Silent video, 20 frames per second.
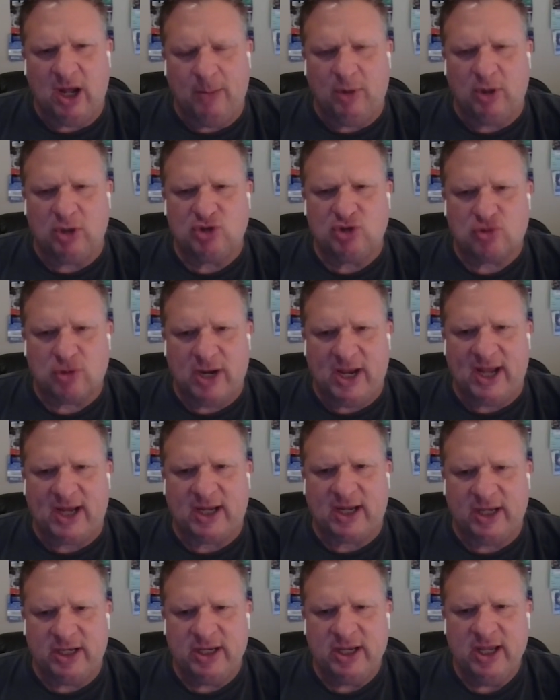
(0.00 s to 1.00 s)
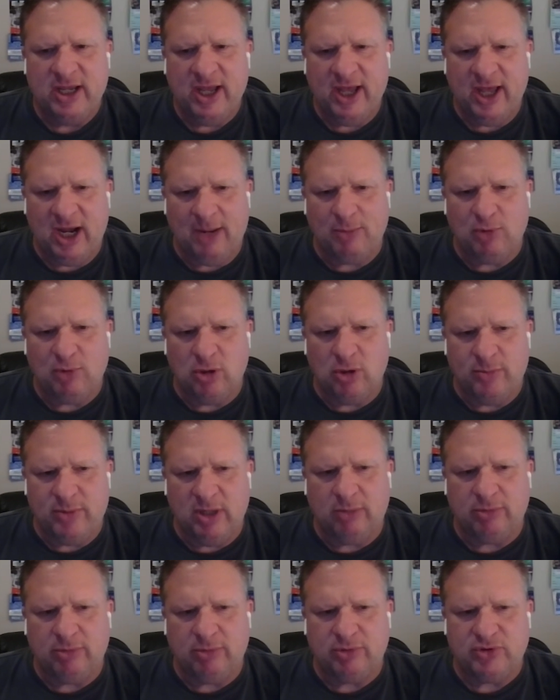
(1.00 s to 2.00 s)
I'm on track and I'm going to
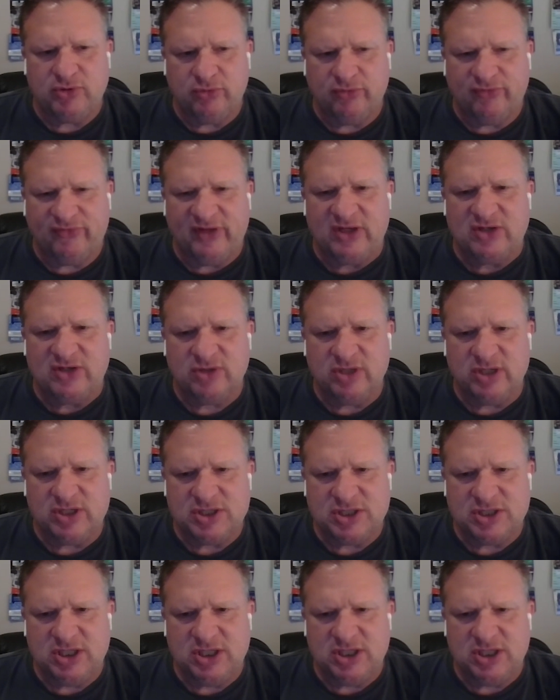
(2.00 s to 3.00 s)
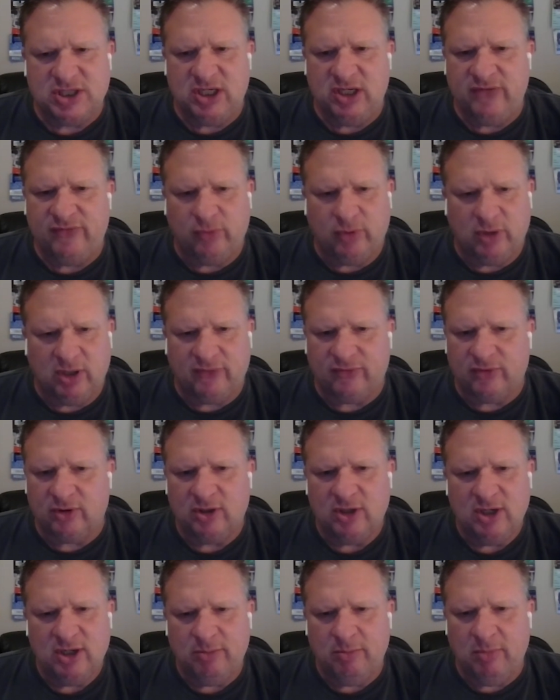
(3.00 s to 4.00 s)
be able to eventually achieve where
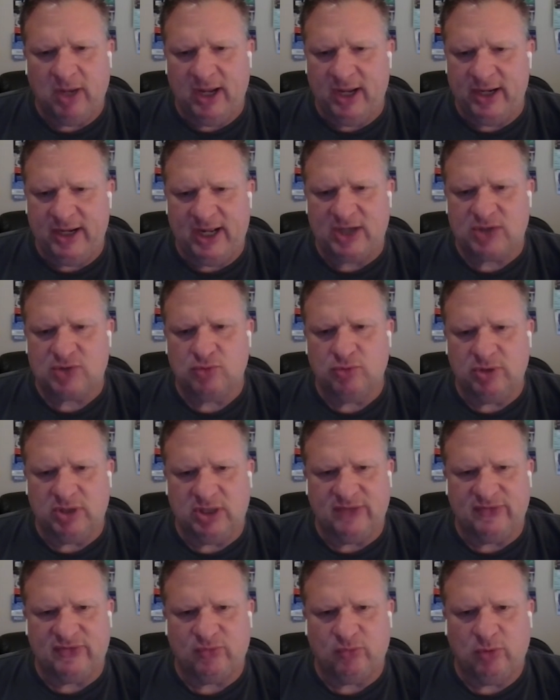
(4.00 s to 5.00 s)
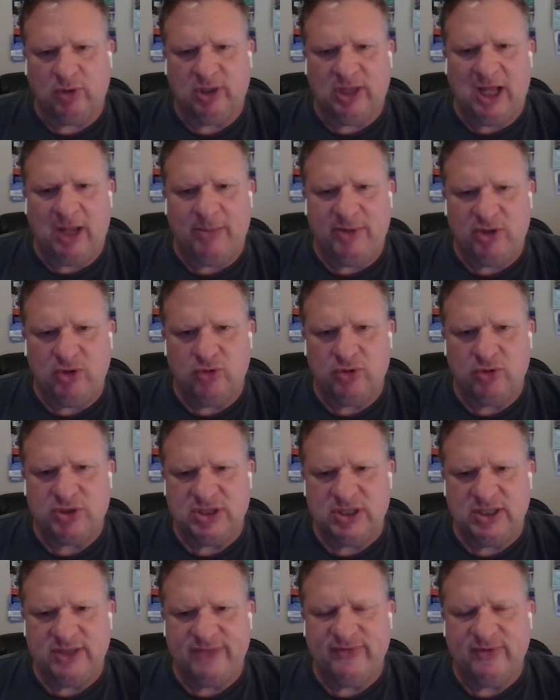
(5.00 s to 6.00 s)
my natural gifts will allow me to
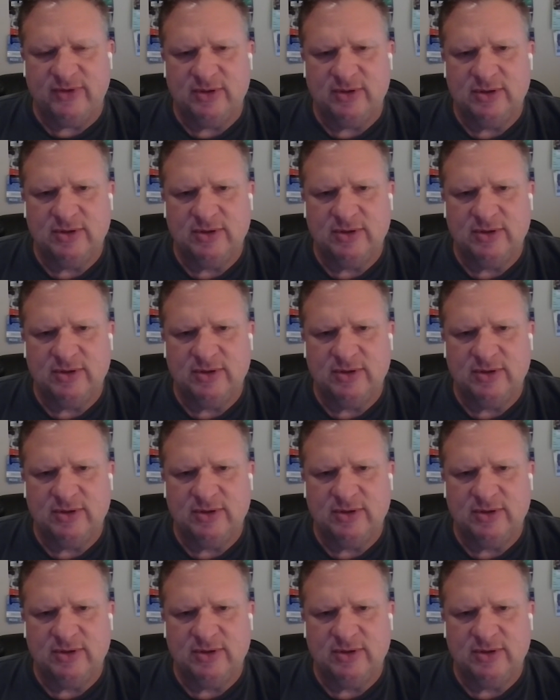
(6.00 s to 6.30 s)
achieve?